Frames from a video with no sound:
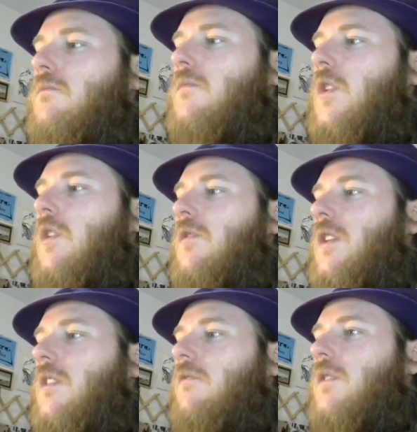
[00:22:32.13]
You don't
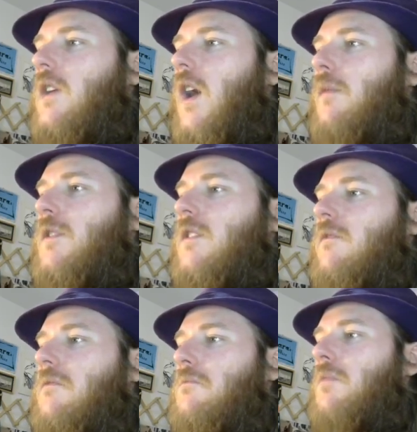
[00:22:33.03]
need 3 copies
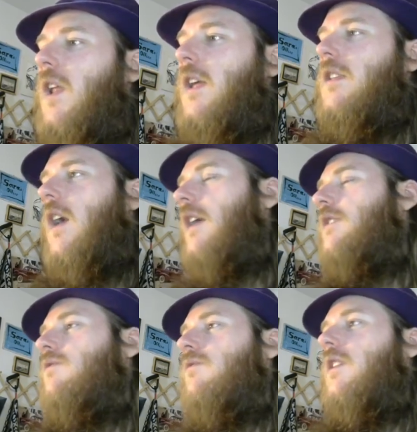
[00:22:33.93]
of him. But I
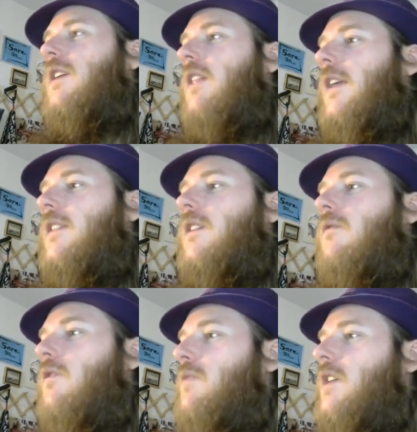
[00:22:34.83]
do really like the
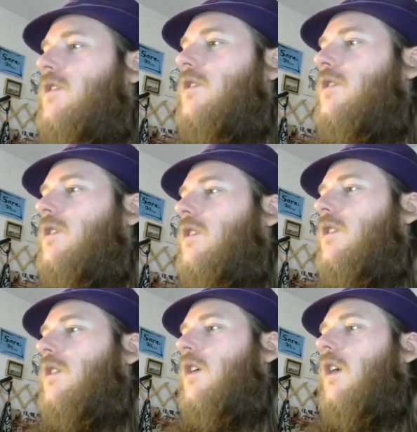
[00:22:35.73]
Aro Mages.
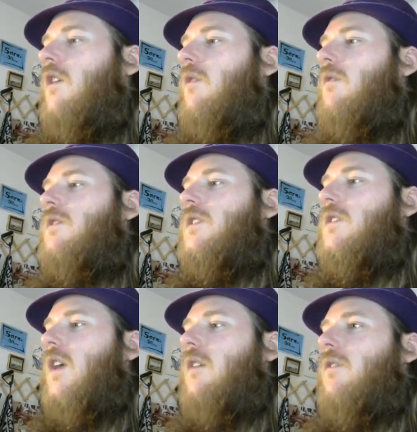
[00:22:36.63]
And what was this
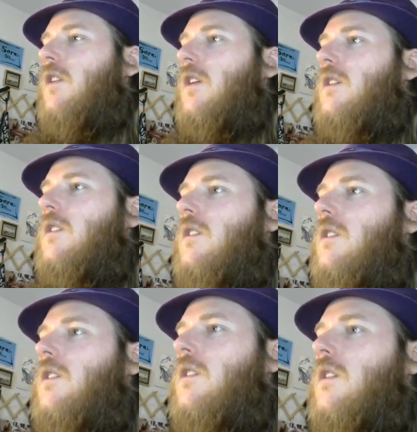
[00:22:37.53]
guy running?
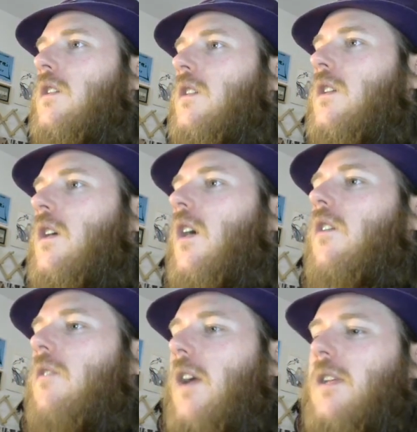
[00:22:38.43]

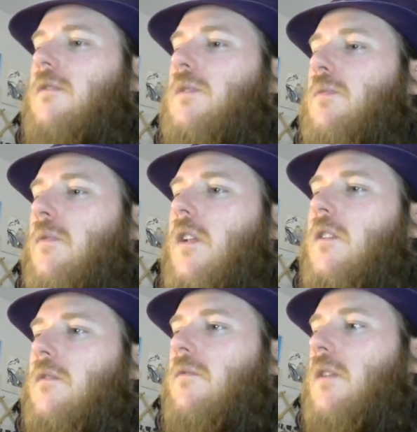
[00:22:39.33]
Alright, he was
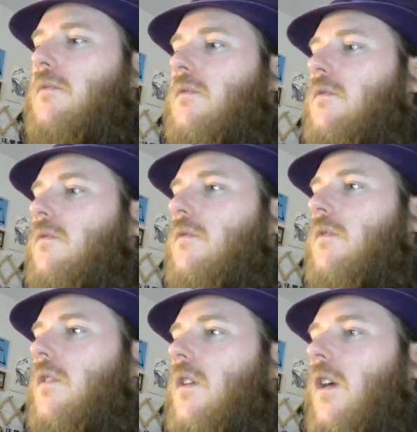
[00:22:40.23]
running the red.
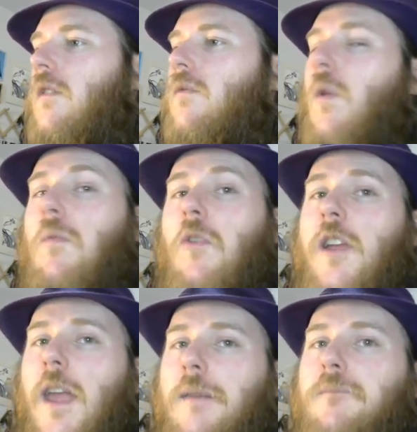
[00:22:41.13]
Alright, one more
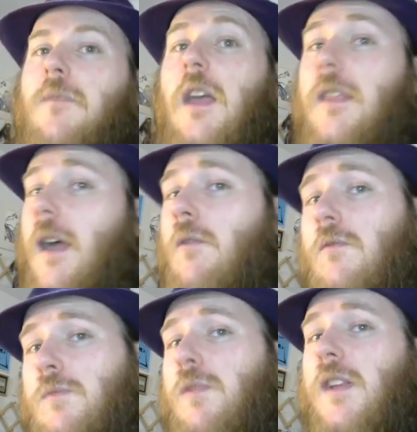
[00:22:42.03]
game. That one
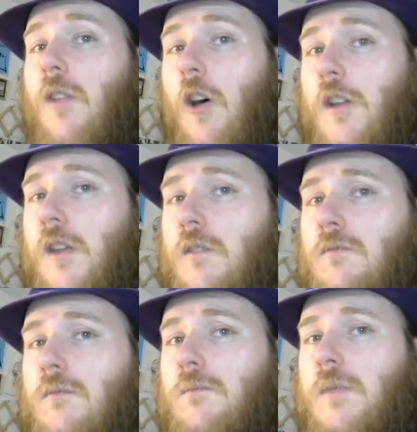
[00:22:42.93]
was pretty long, though,
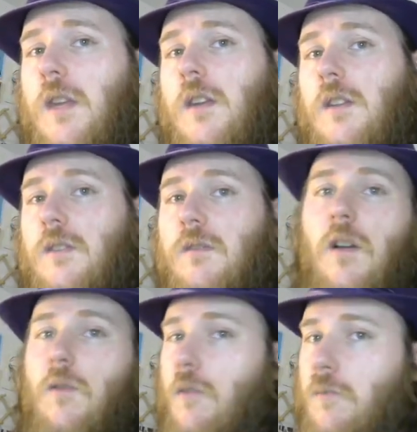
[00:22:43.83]
because
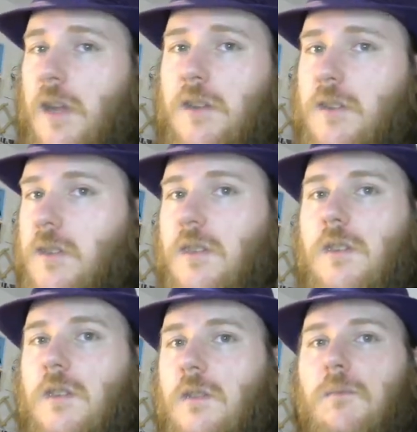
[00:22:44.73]
Aro
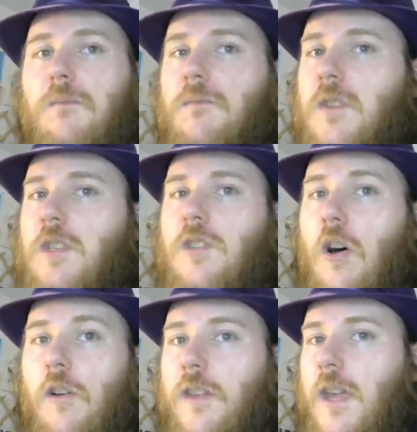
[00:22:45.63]
Mages
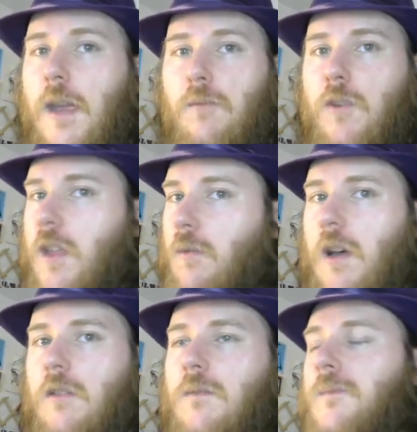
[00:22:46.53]
stall the game really well.